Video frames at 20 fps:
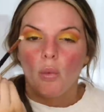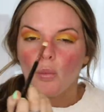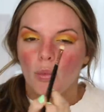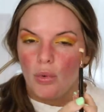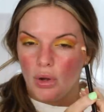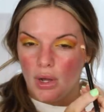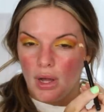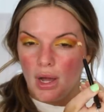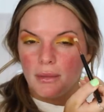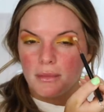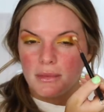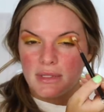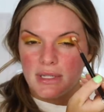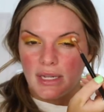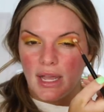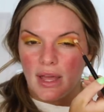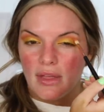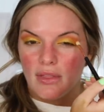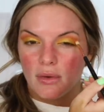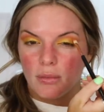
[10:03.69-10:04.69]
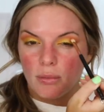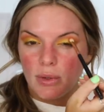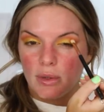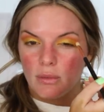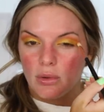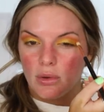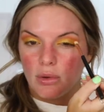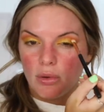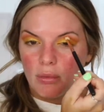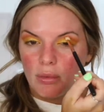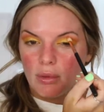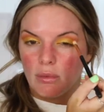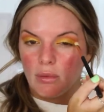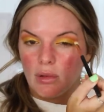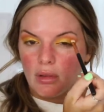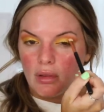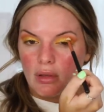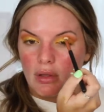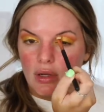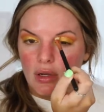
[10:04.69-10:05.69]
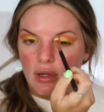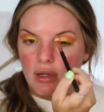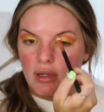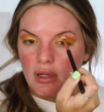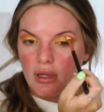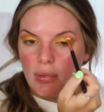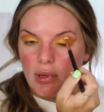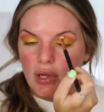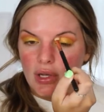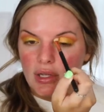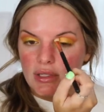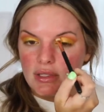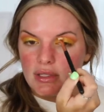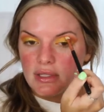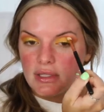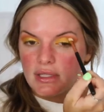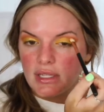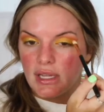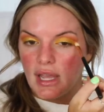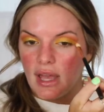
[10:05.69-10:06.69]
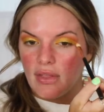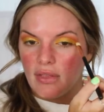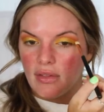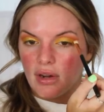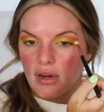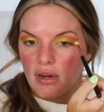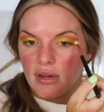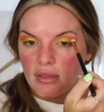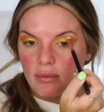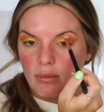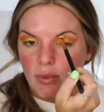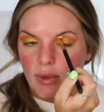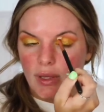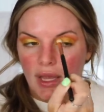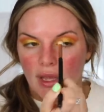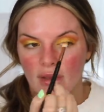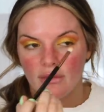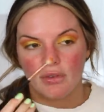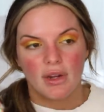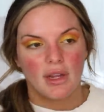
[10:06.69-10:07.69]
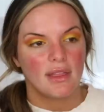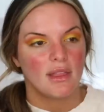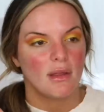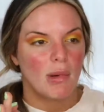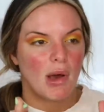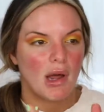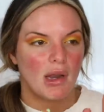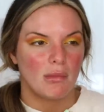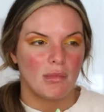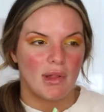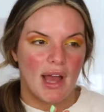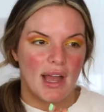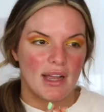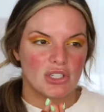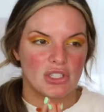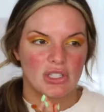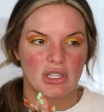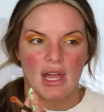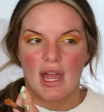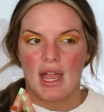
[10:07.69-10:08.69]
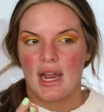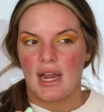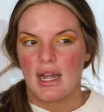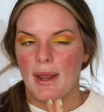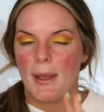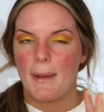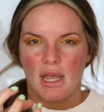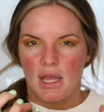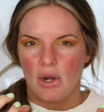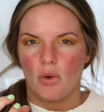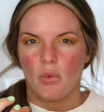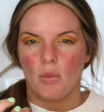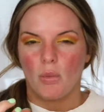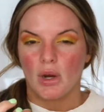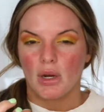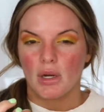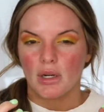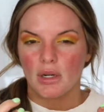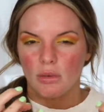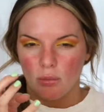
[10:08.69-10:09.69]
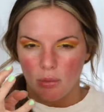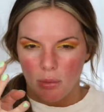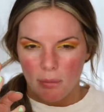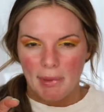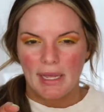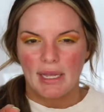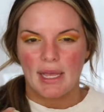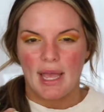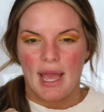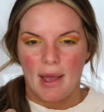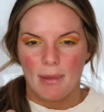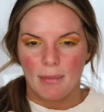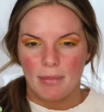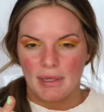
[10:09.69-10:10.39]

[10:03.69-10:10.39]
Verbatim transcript: will come together. We will we will look put together. We can't forget the bottom lash line. It'll work. We'll make it happen